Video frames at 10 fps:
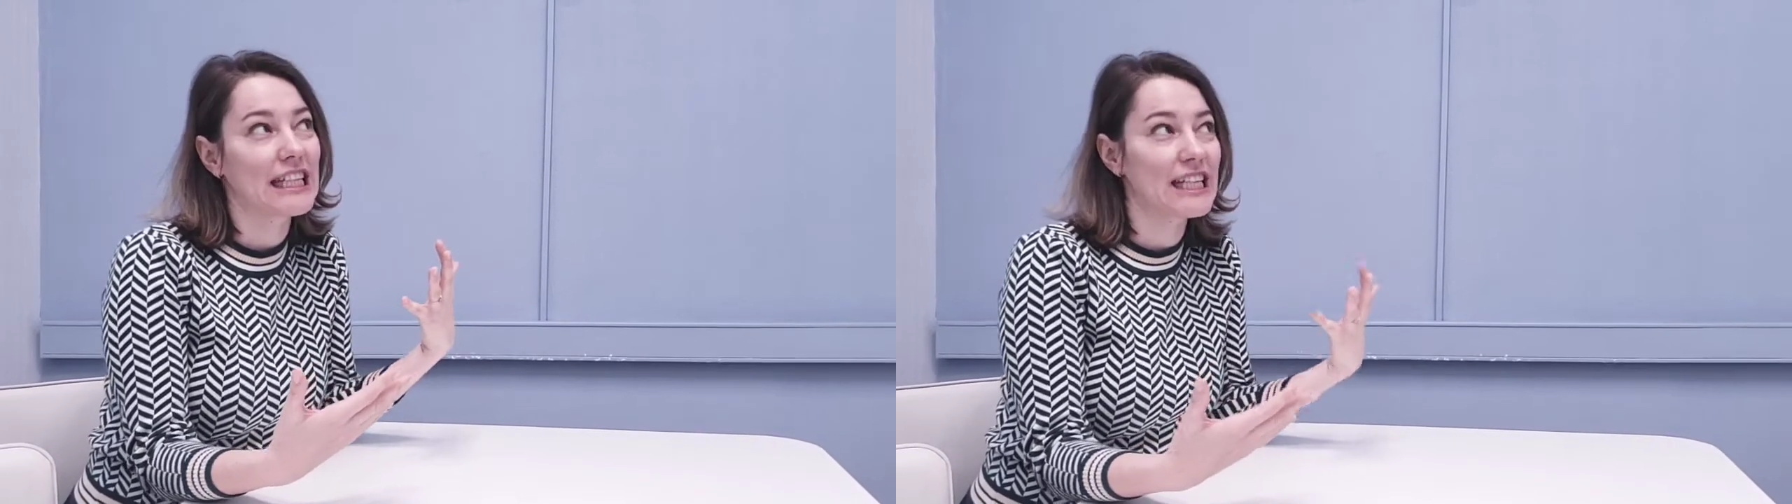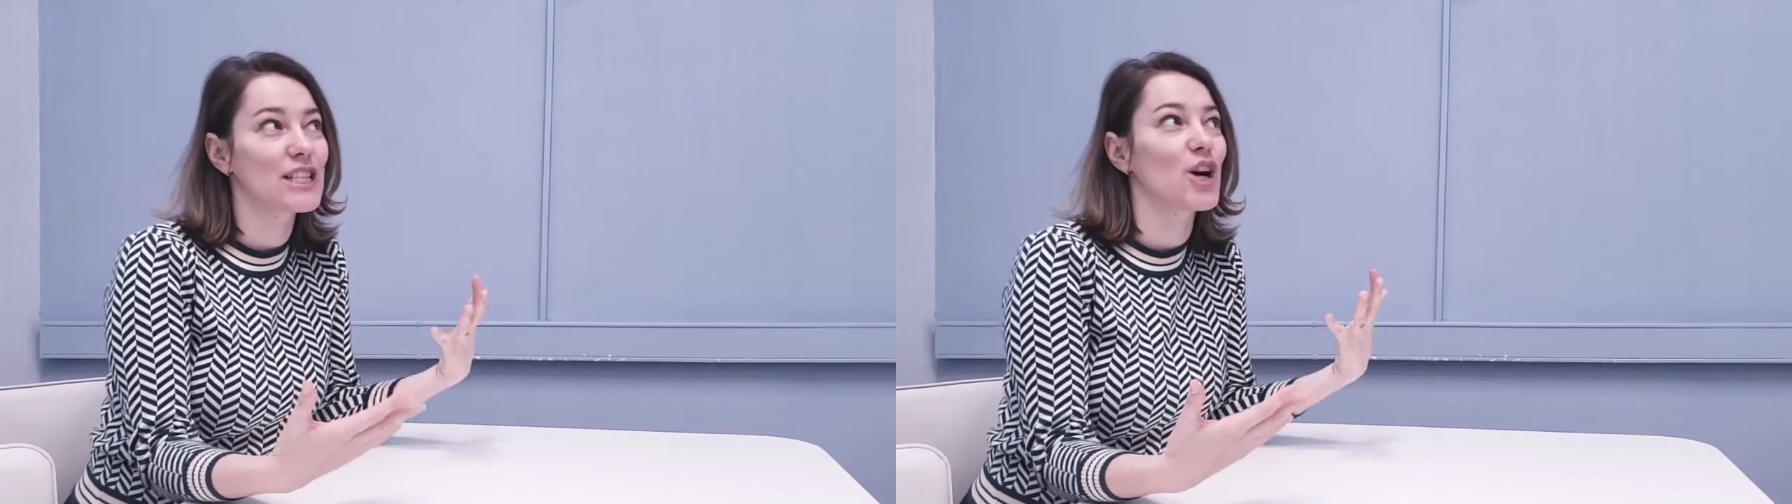
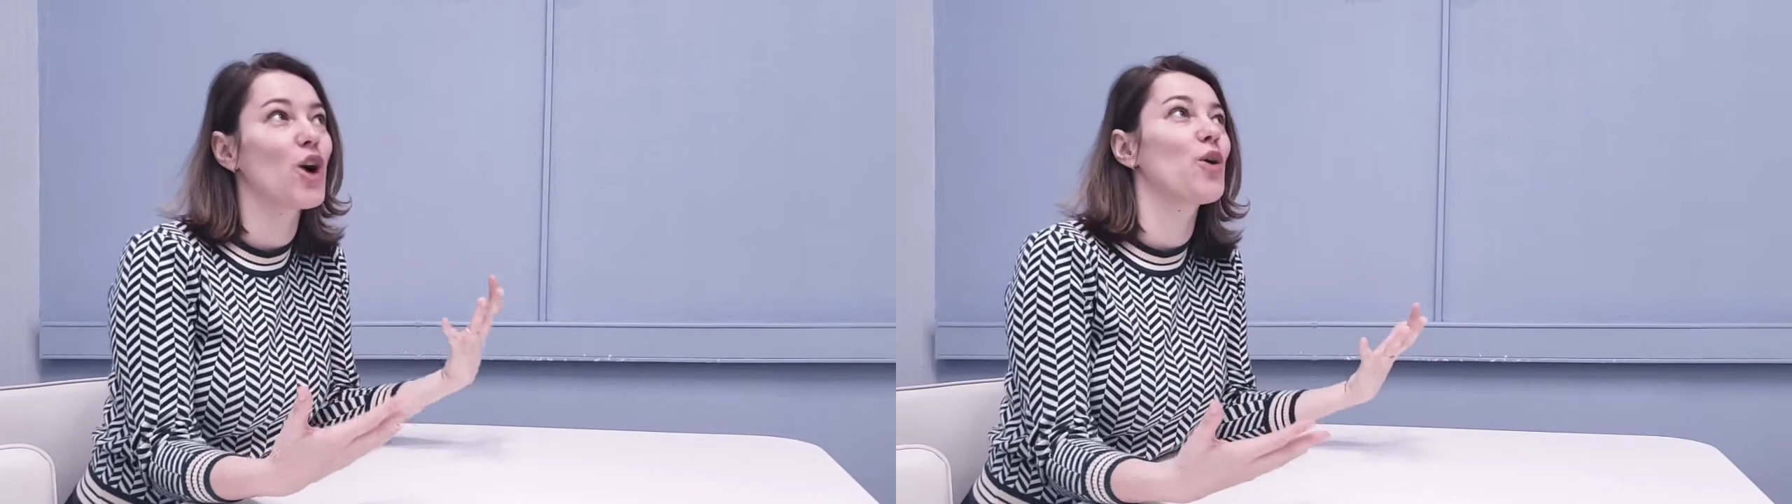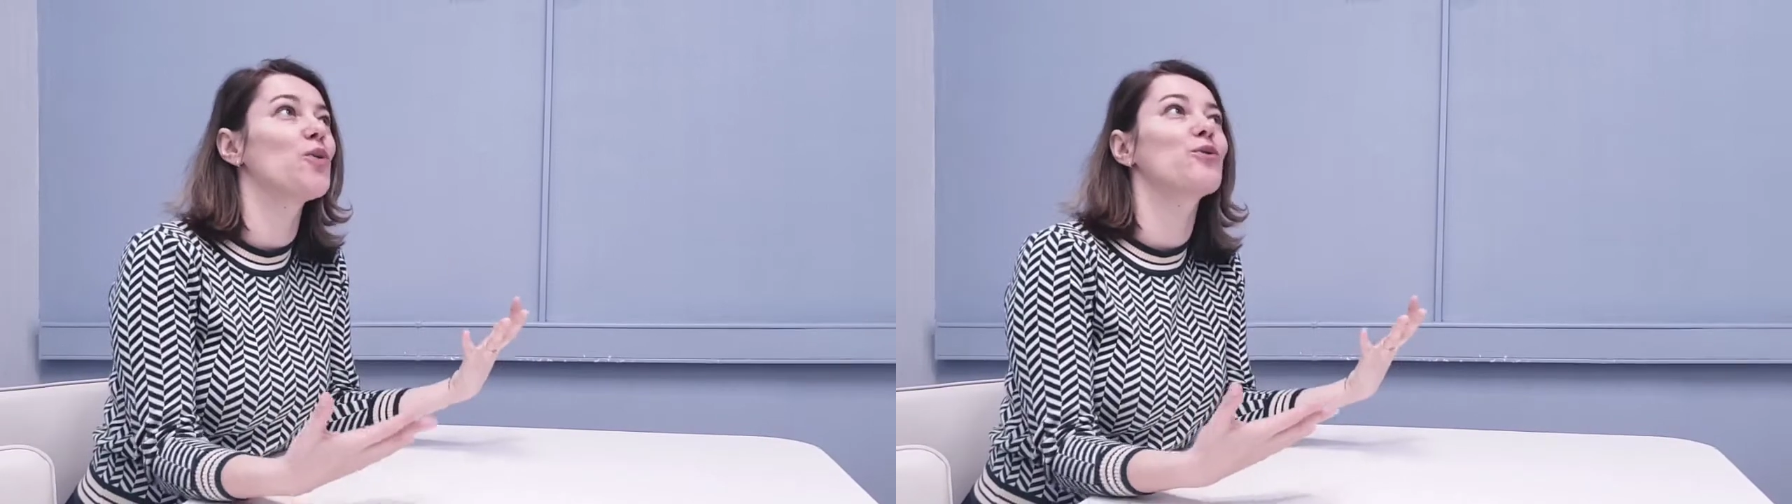his
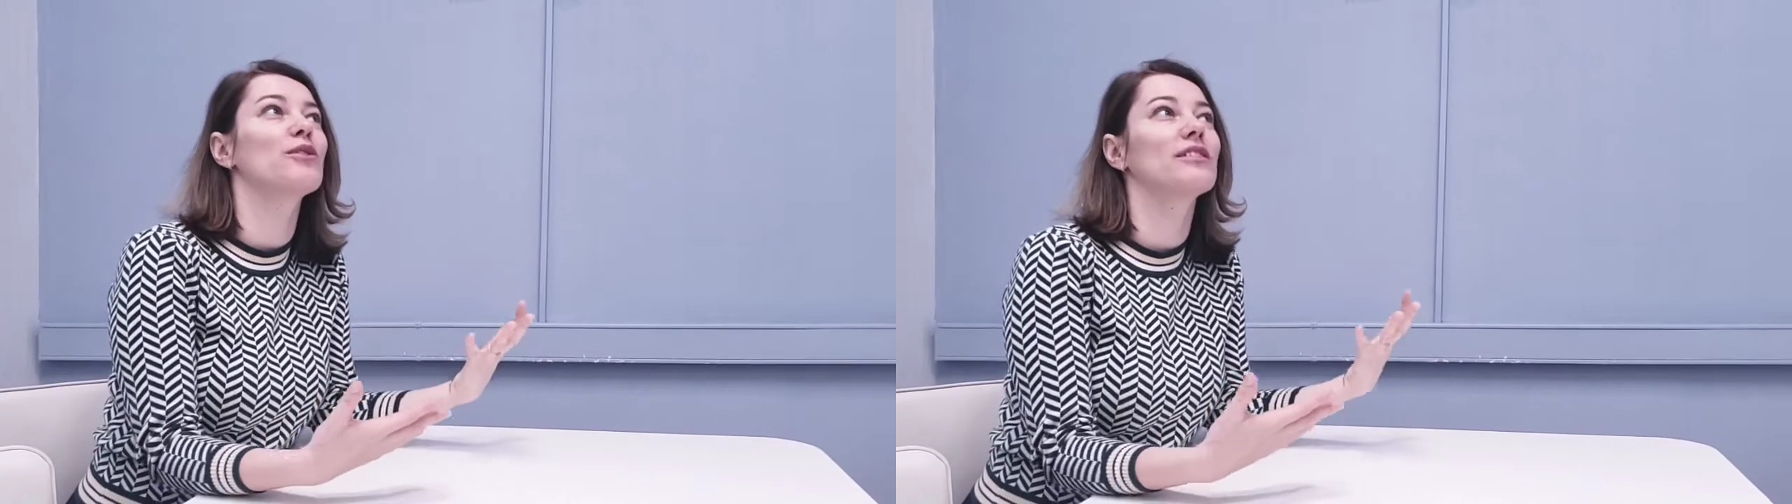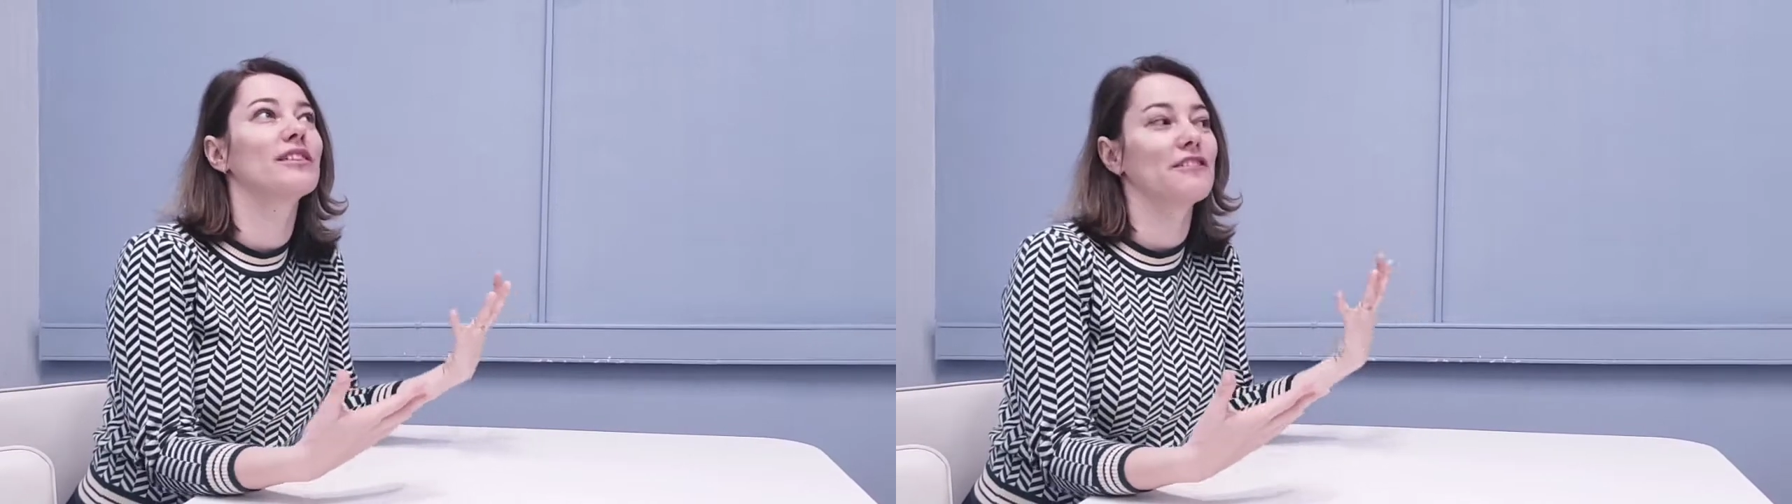
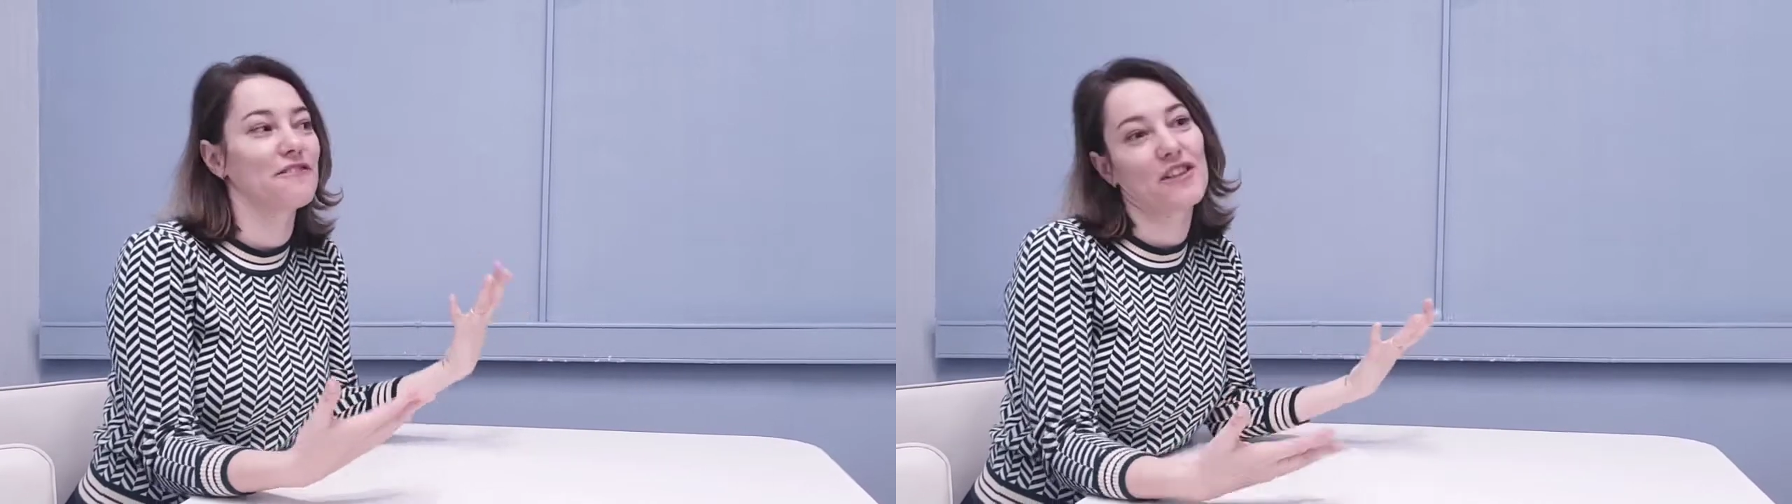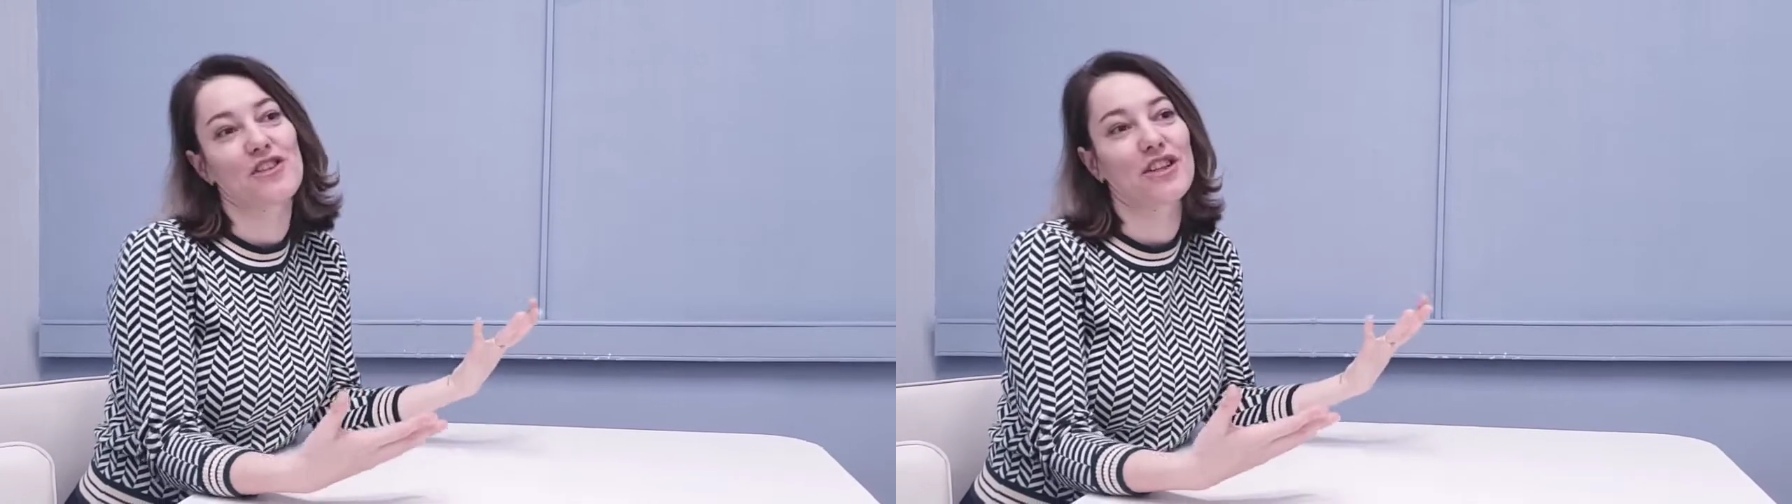own
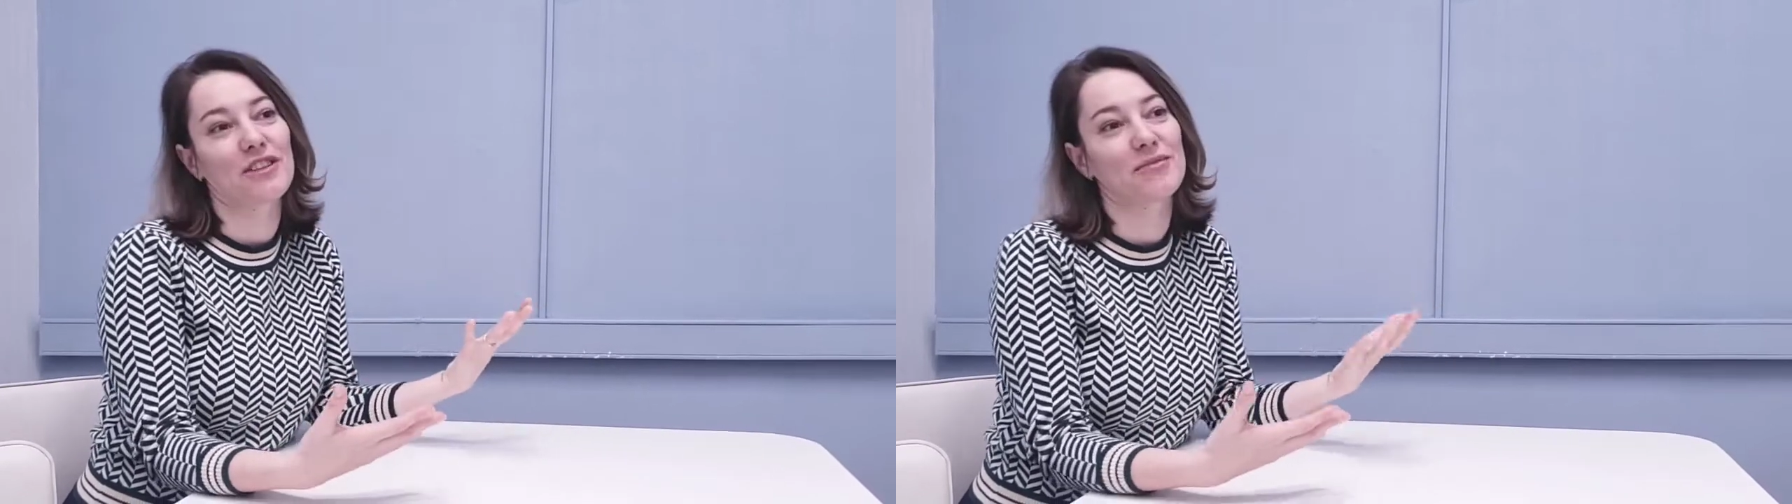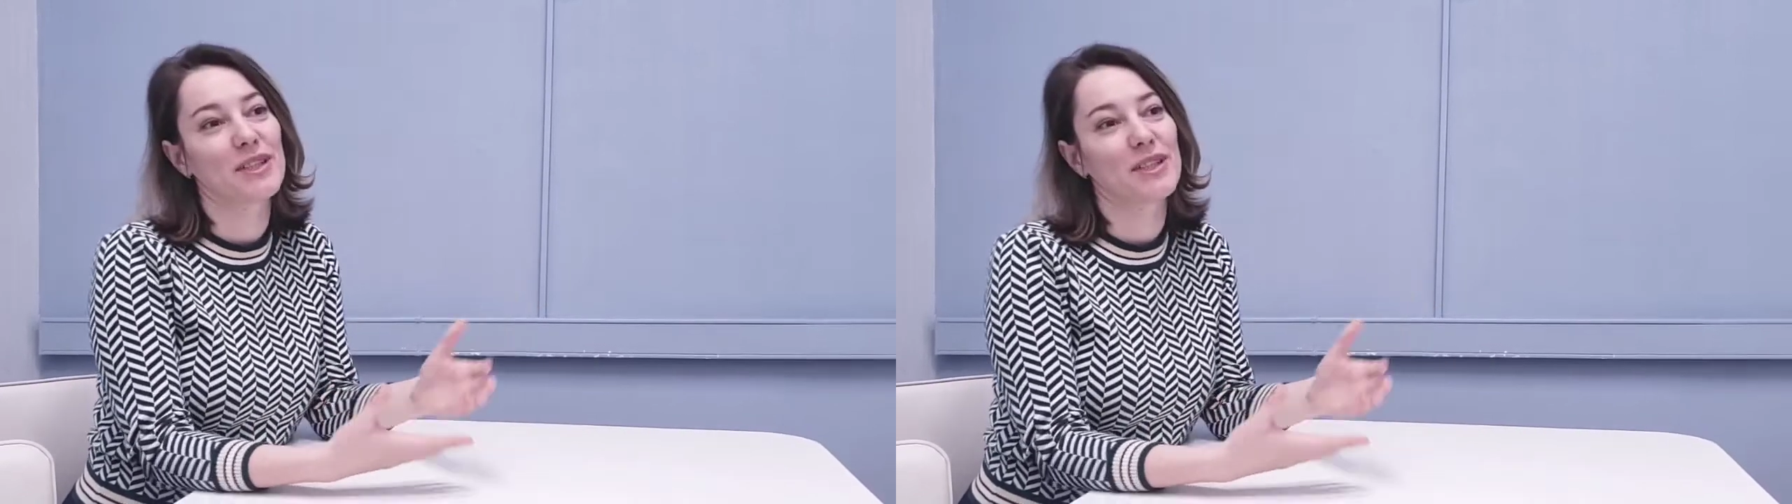feature.